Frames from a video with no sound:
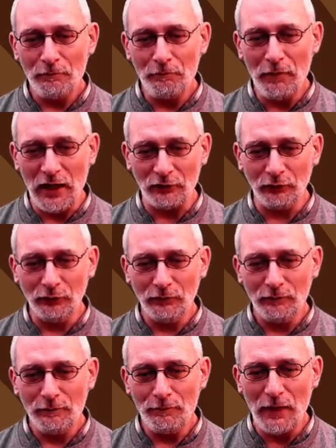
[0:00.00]
Parlo,
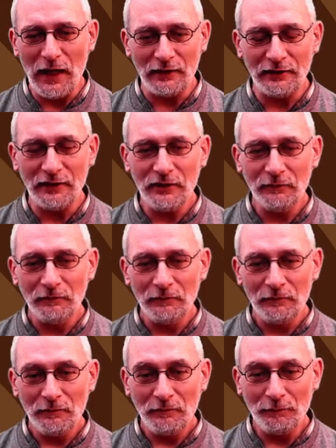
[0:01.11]
parli,
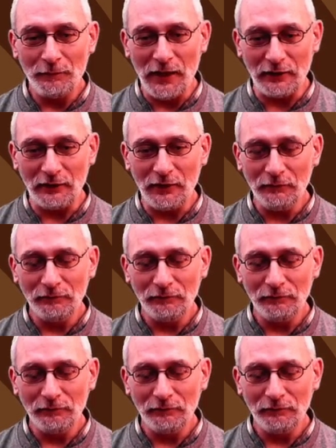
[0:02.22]
parla,